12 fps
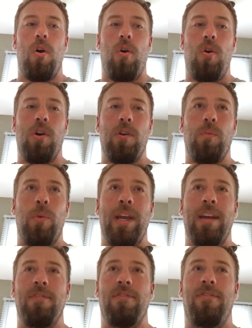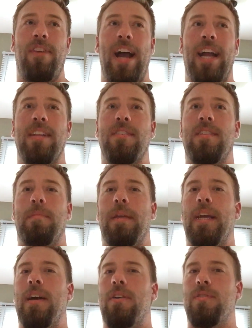or we could find
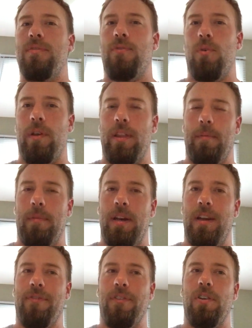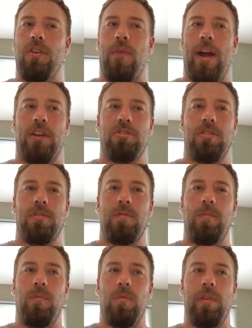something else for them, a different direction,
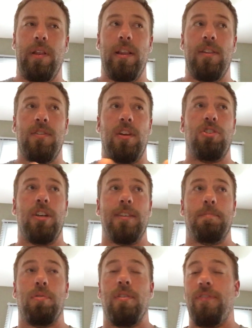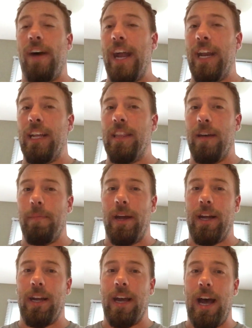such as providing them
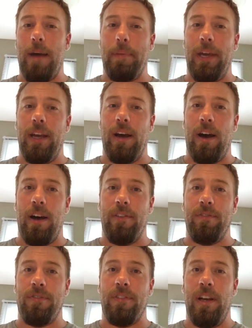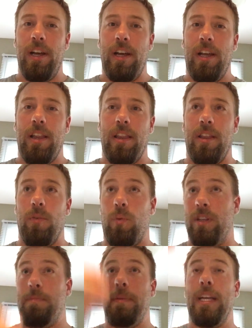a copy of
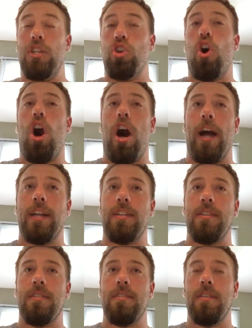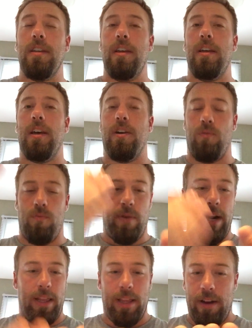what's being taught
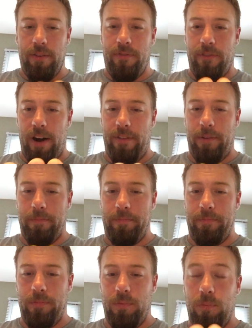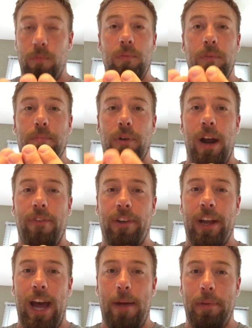right there in front of them. Print off a
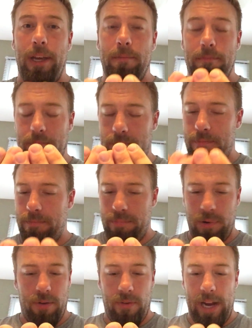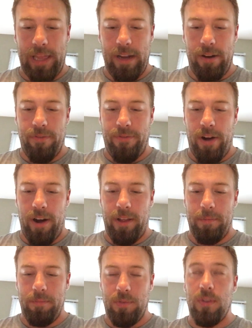copy, put it right there in front of
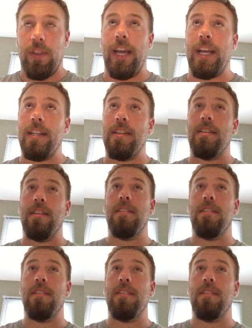them, so they can